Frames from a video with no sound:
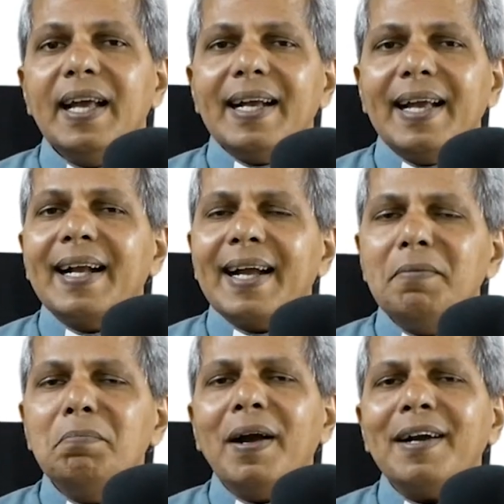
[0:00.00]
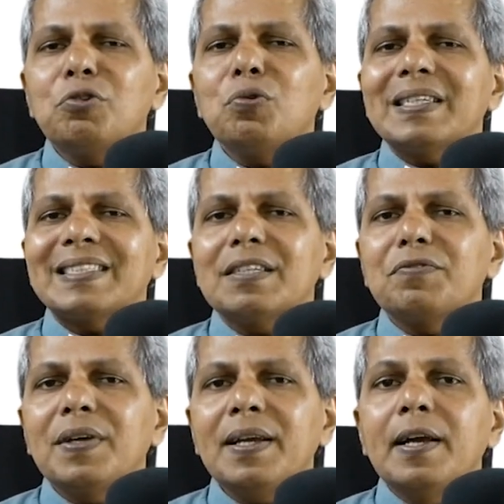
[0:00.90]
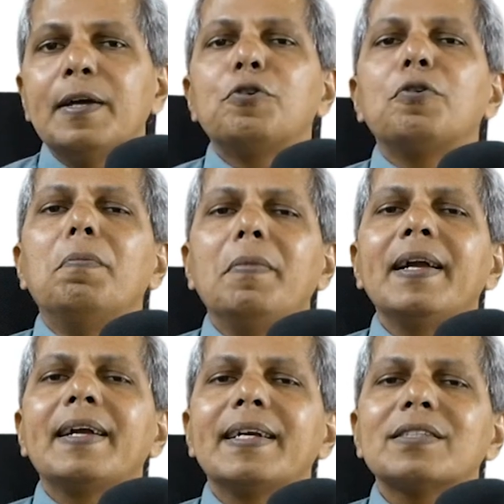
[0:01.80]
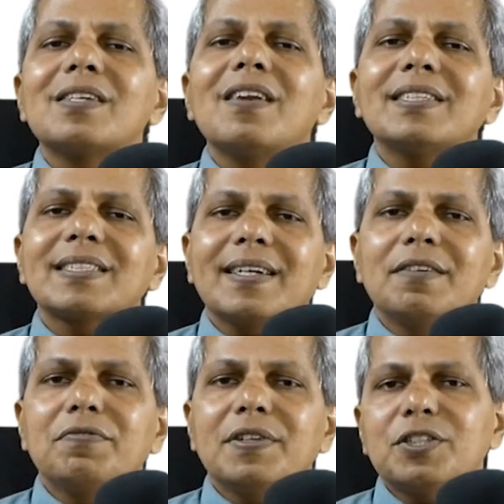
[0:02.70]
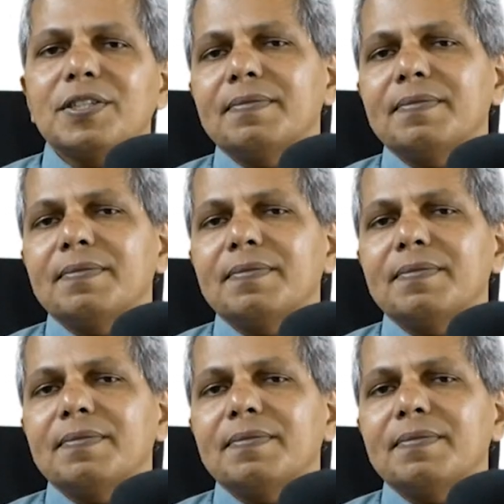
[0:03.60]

He came back to Astafi to make his last confession.